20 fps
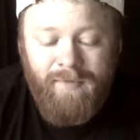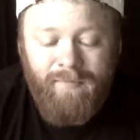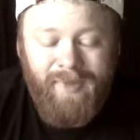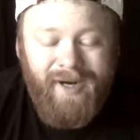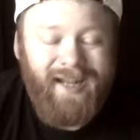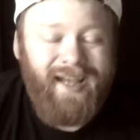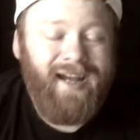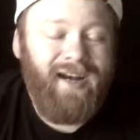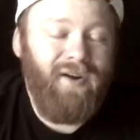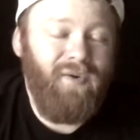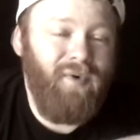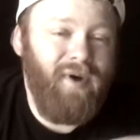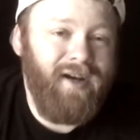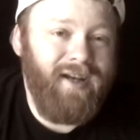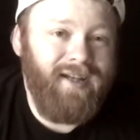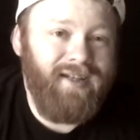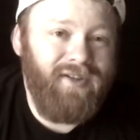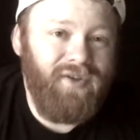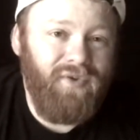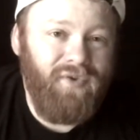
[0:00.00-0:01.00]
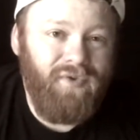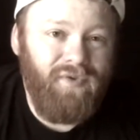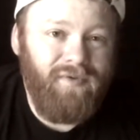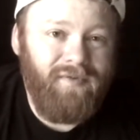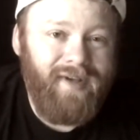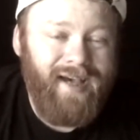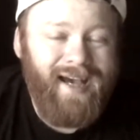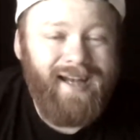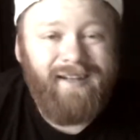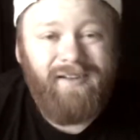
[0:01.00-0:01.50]
But I kind of wanted to
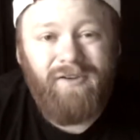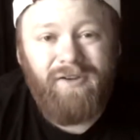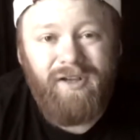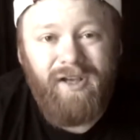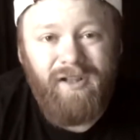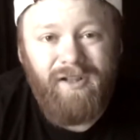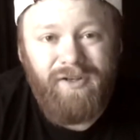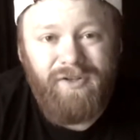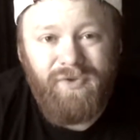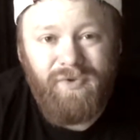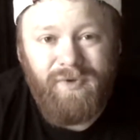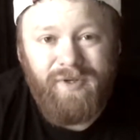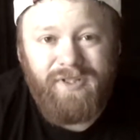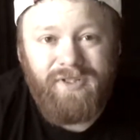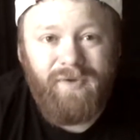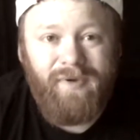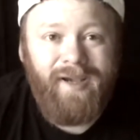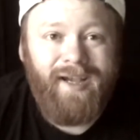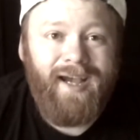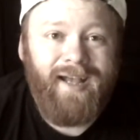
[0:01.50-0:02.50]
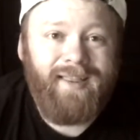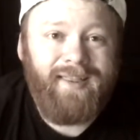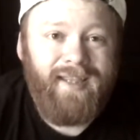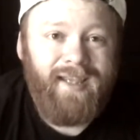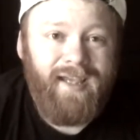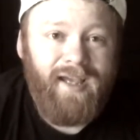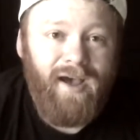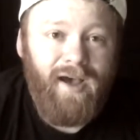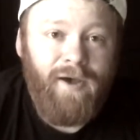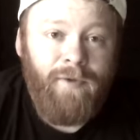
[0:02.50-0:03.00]
add a little color to it, so I got
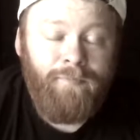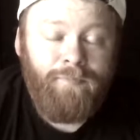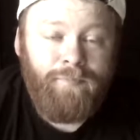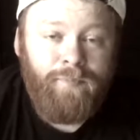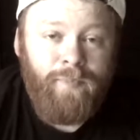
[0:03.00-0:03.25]
the